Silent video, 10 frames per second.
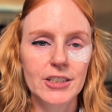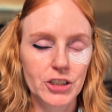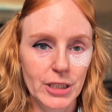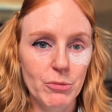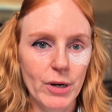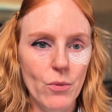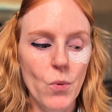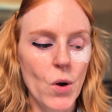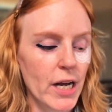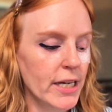shimmery
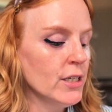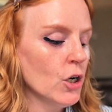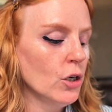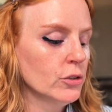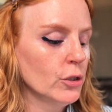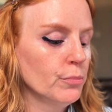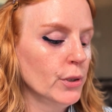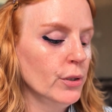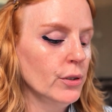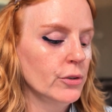one called
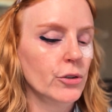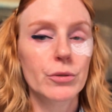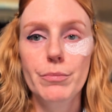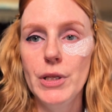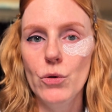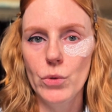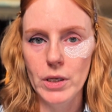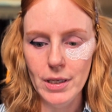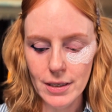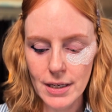Bleu de Minuit